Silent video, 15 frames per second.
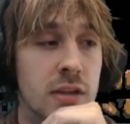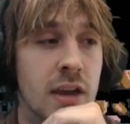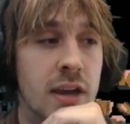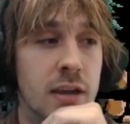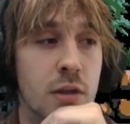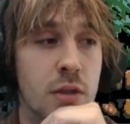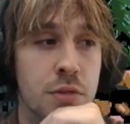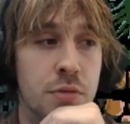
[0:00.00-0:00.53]

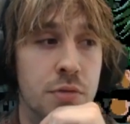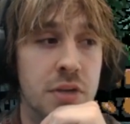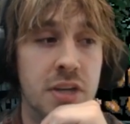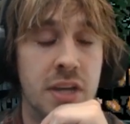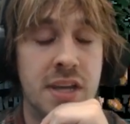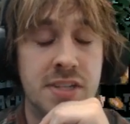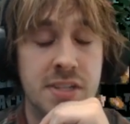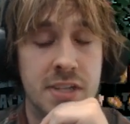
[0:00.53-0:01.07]
like, three
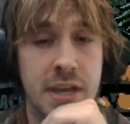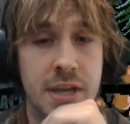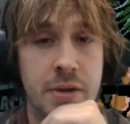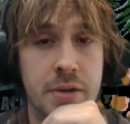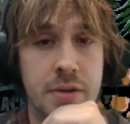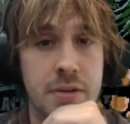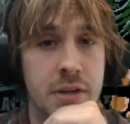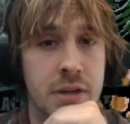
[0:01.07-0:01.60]
days
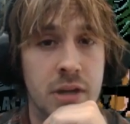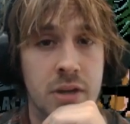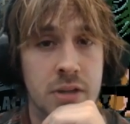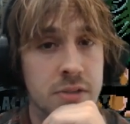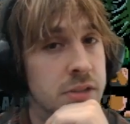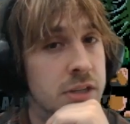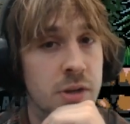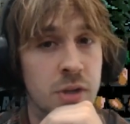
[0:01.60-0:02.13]
later, they,
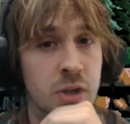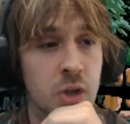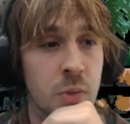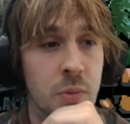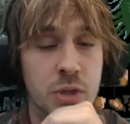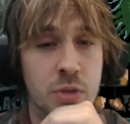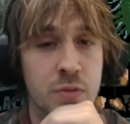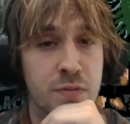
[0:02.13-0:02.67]
they're
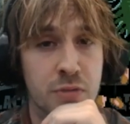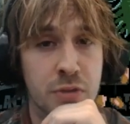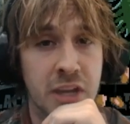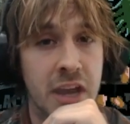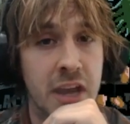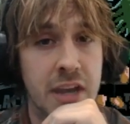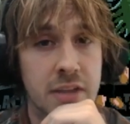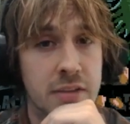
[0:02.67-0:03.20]
going to
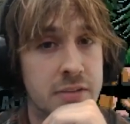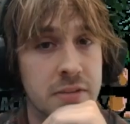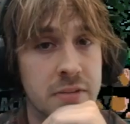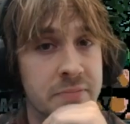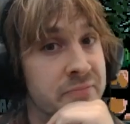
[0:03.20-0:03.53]
forget it.